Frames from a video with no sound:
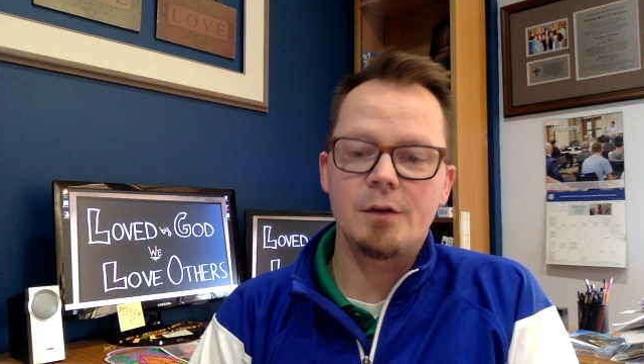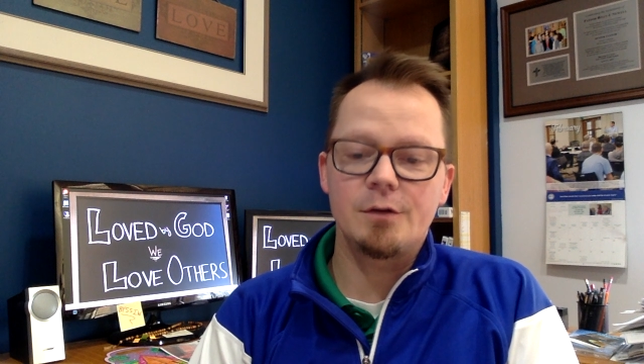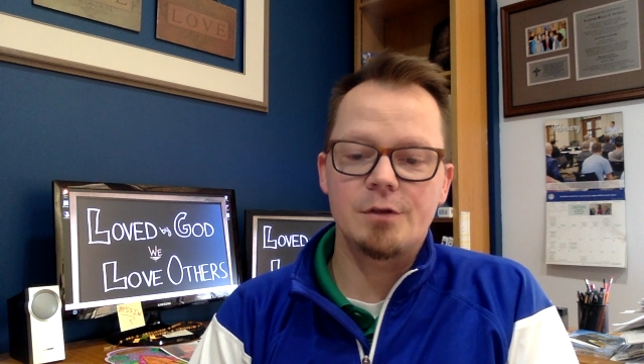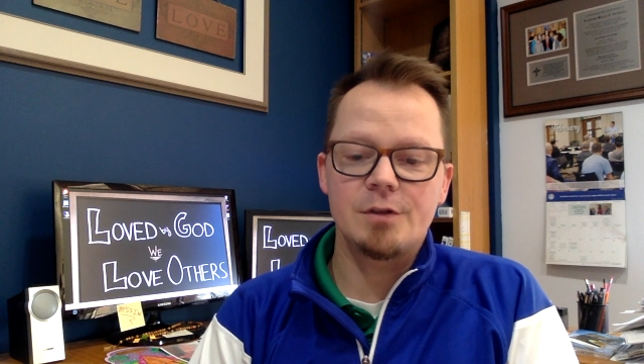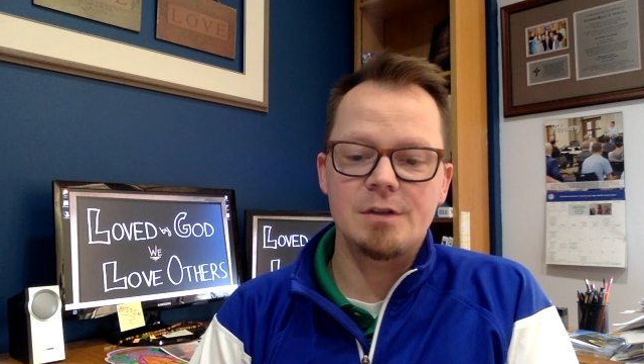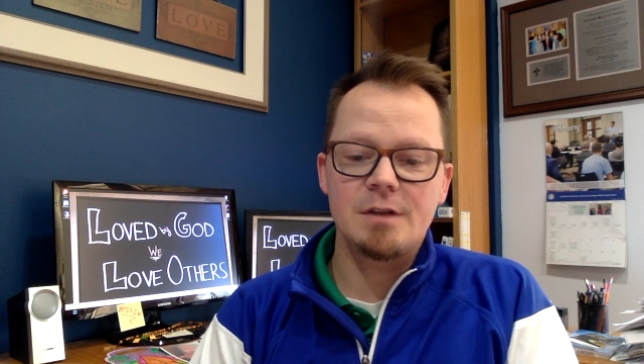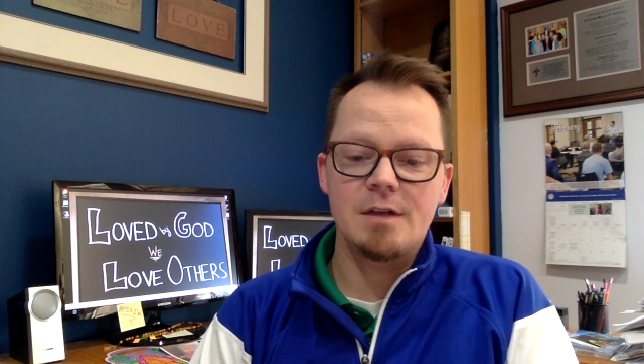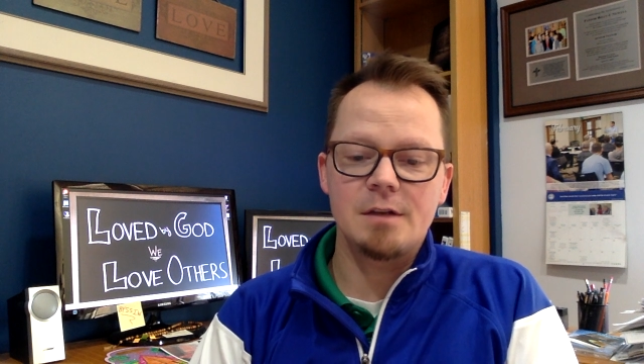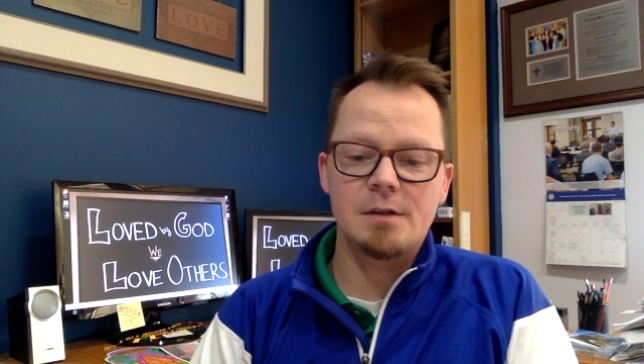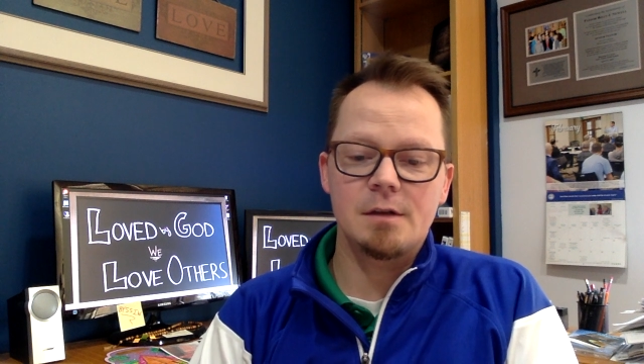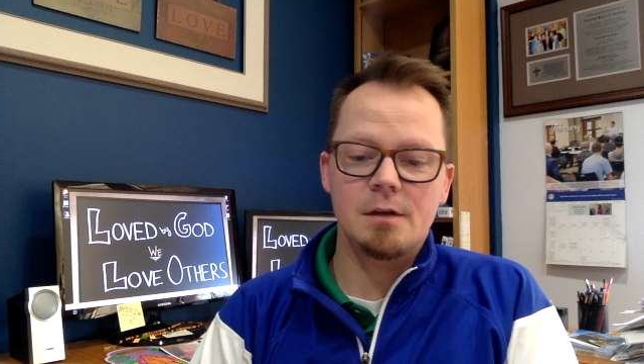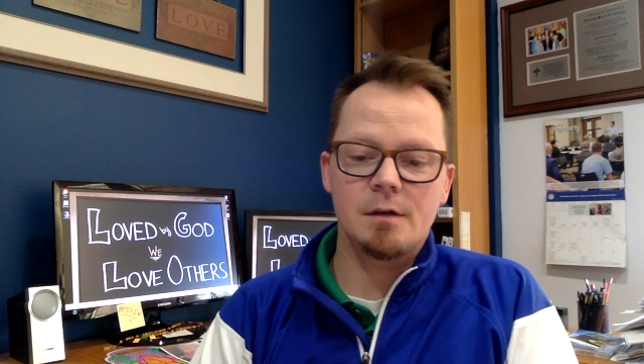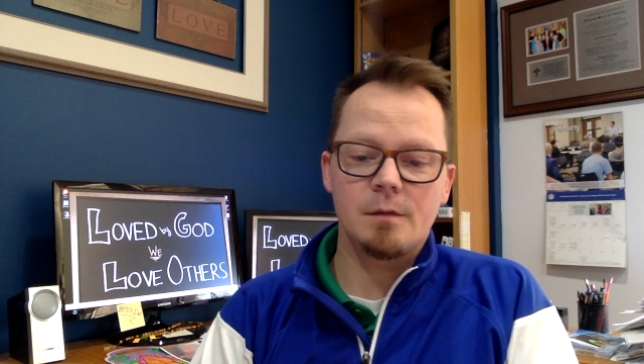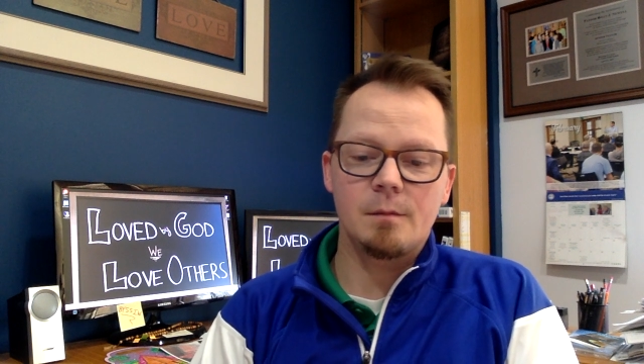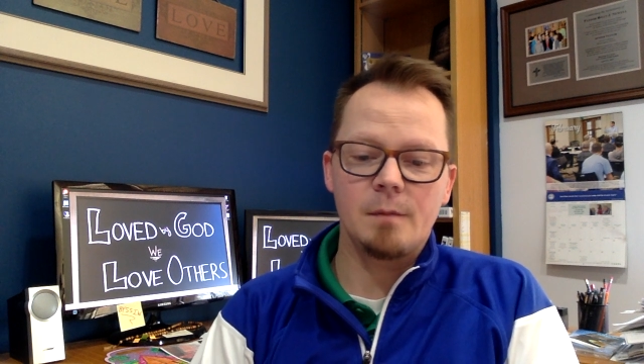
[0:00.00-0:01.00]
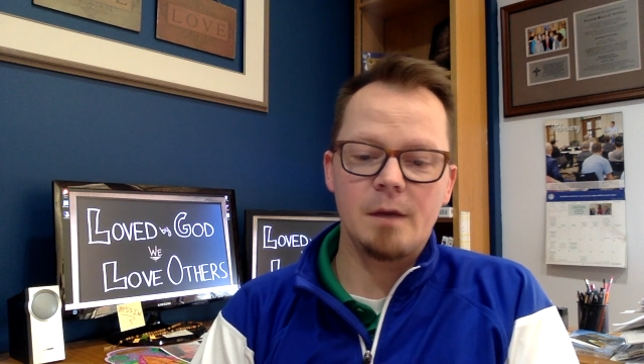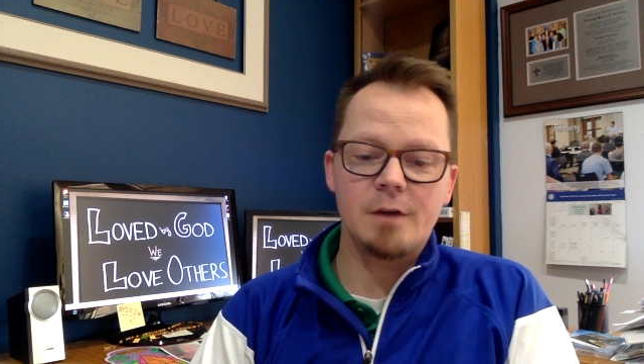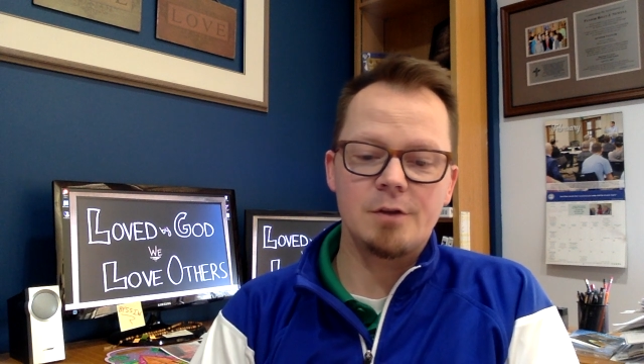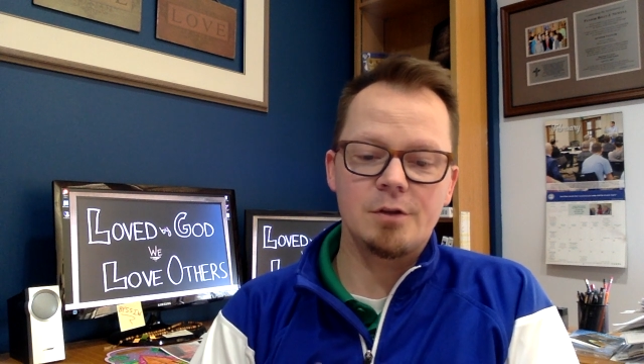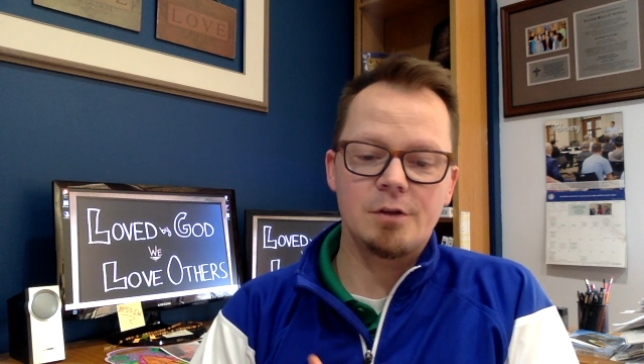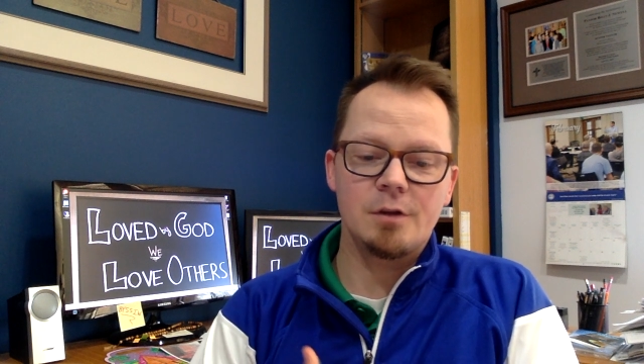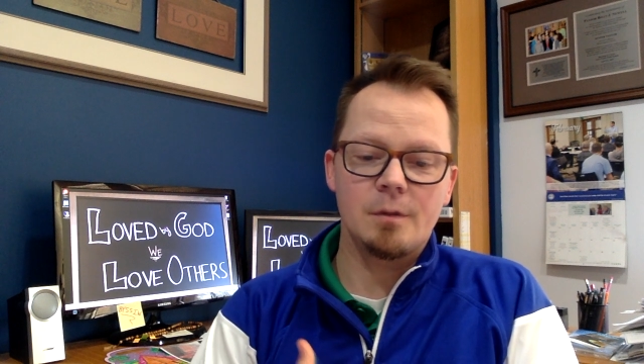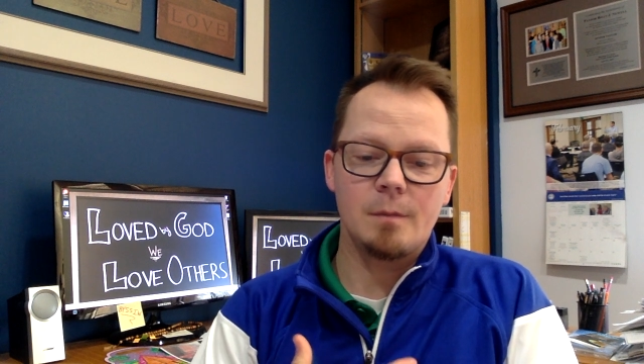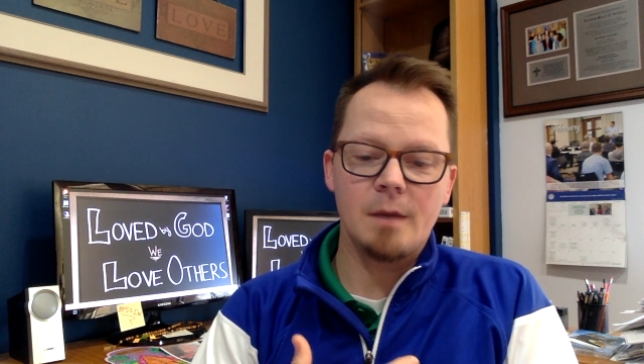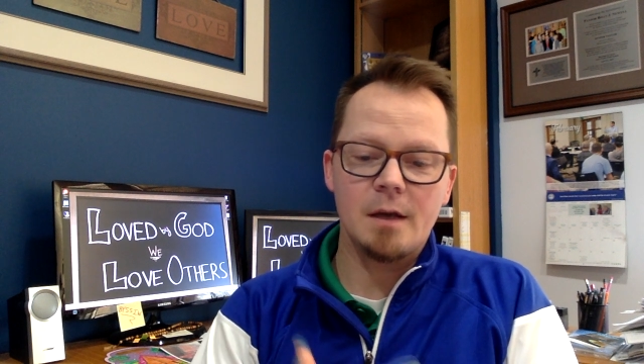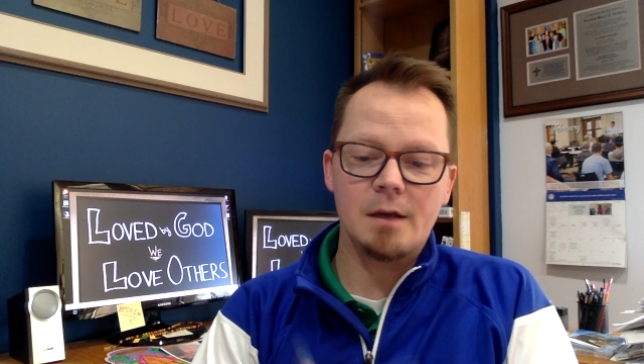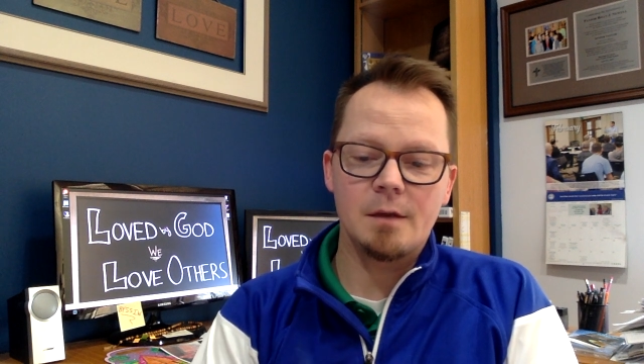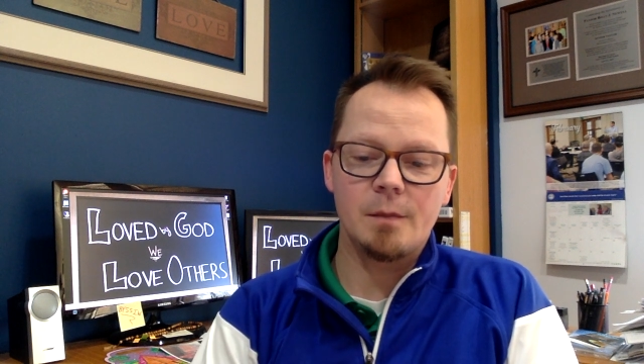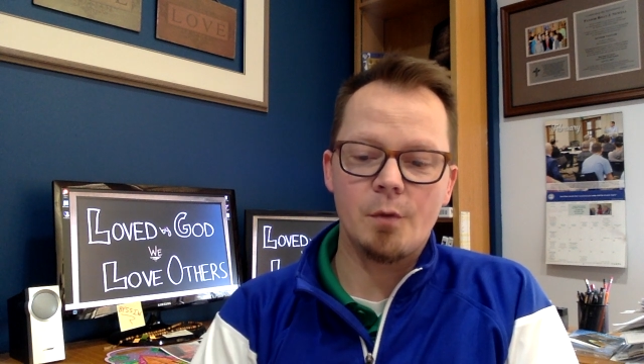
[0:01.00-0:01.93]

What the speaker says: You'll just need to make sure you make an